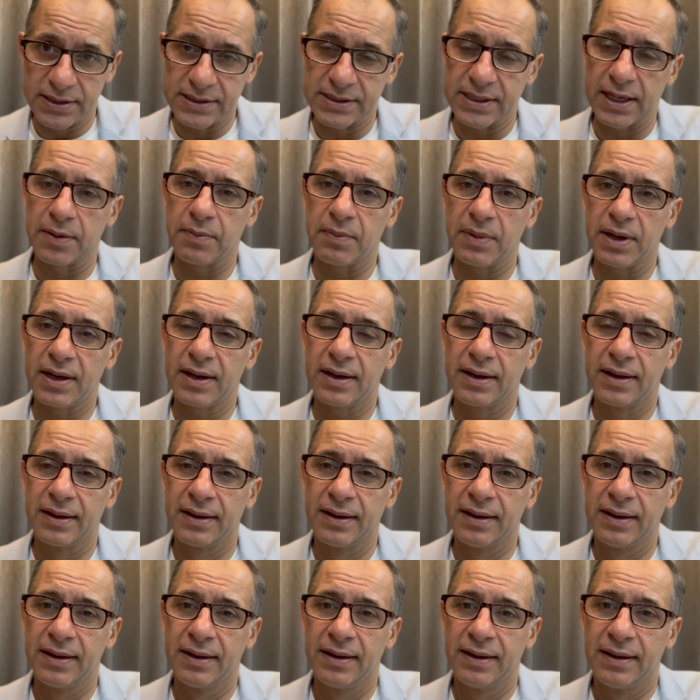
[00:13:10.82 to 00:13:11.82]
segment.
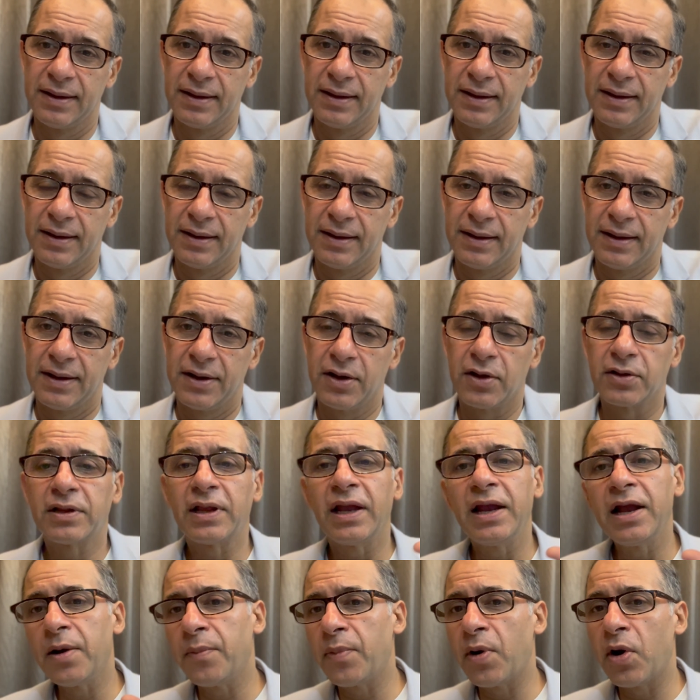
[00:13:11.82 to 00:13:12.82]
Now
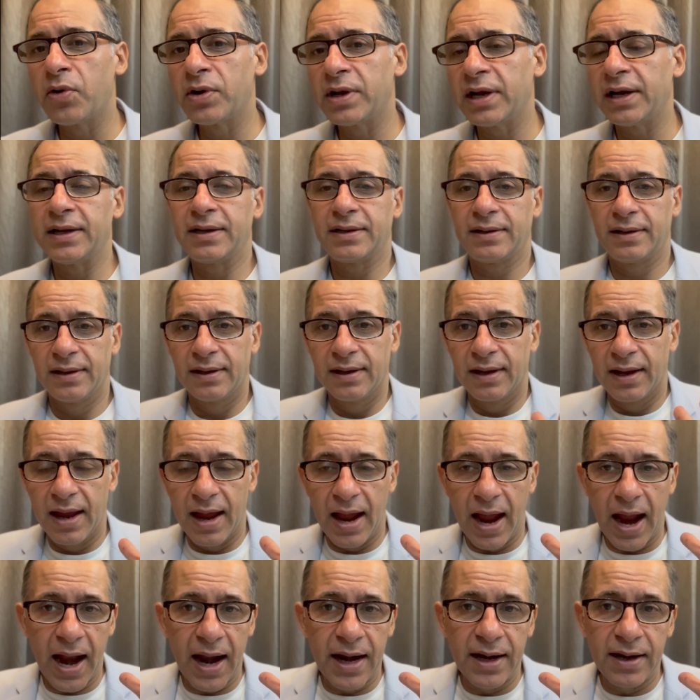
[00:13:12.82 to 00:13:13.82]
think about it
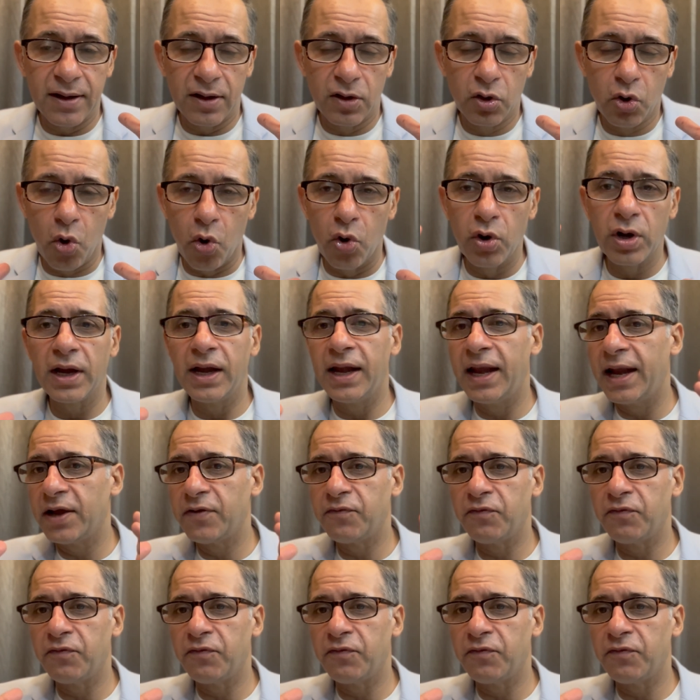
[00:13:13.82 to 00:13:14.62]
and correlate